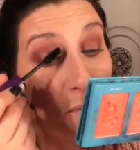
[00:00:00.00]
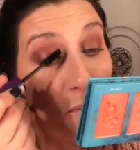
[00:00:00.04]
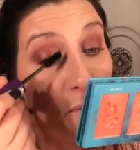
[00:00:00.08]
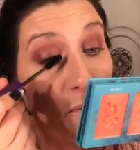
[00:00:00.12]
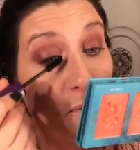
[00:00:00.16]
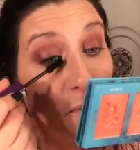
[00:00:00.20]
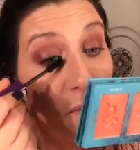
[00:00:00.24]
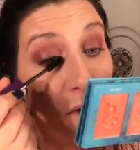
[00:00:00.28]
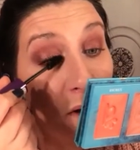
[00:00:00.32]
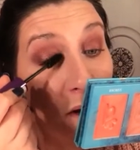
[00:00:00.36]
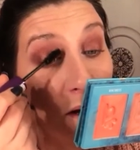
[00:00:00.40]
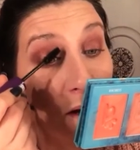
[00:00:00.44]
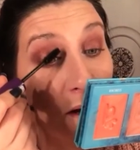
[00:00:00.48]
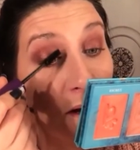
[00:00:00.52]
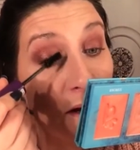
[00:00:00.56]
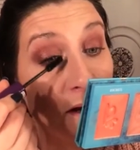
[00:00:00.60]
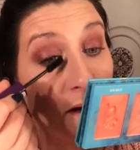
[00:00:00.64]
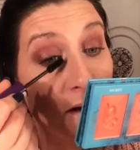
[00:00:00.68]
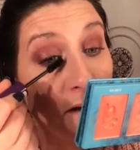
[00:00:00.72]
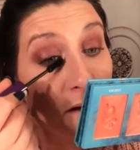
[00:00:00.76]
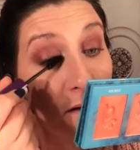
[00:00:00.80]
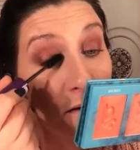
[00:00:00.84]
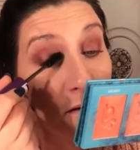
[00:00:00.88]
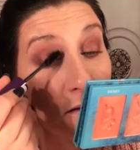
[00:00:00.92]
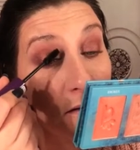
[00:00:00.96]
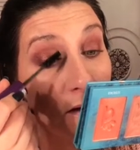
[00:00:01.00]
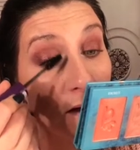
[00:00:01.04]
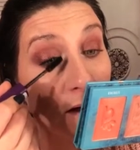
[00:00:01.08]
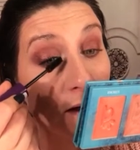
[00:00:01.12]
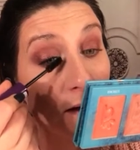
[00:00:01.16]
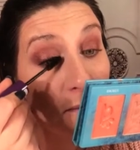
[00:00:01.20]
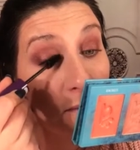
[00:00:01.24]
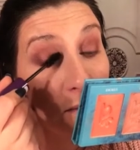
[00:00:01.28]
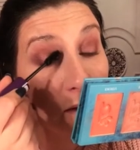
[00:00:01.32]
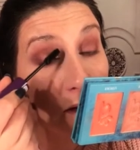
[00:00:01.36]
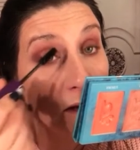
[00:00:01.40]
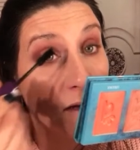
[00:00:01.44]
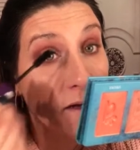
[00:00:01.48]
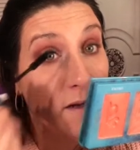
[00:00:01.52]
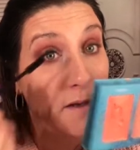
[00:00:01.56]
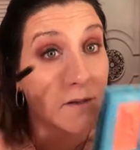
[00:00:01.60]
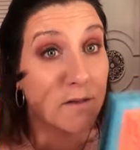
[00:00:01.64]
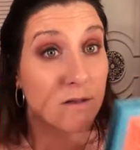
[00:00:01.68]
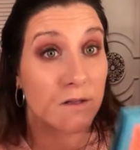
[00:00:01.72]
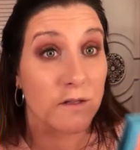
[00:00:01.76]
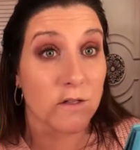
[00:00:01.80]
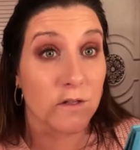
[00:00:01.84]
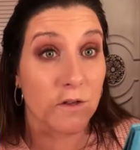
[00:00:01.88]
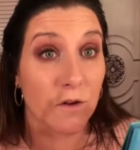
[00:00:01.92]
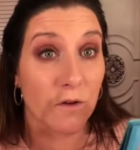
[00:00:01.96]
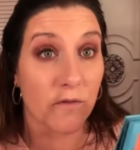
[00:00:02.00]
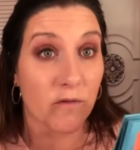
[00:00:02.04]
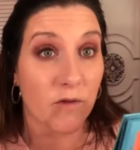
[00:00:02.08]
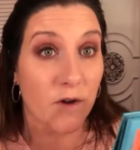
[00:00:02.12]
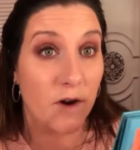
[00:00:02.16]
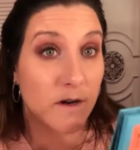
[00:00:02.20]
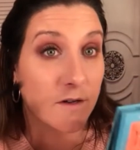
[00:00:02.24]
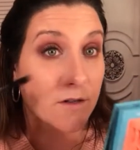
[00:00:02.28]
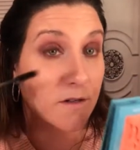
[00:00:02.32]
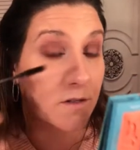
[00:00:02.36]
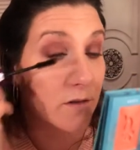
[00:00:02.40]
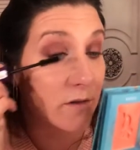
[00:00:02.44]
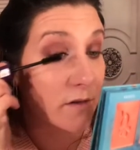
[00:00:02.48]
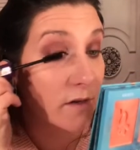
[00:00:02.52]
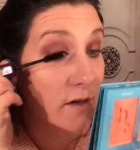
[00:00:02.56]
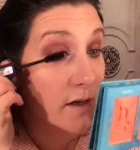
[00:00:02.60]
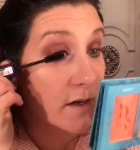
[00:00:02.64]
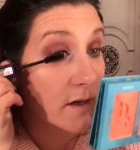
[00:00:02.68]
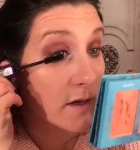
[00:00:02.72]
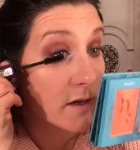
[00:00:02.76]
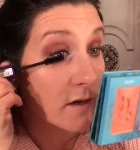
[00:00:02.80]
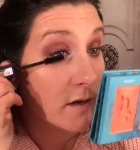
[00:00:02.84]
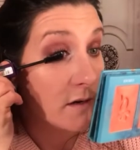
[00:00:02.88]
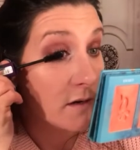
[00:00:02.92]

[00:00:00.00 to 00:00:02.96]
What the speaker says: But, I mean, so far so good.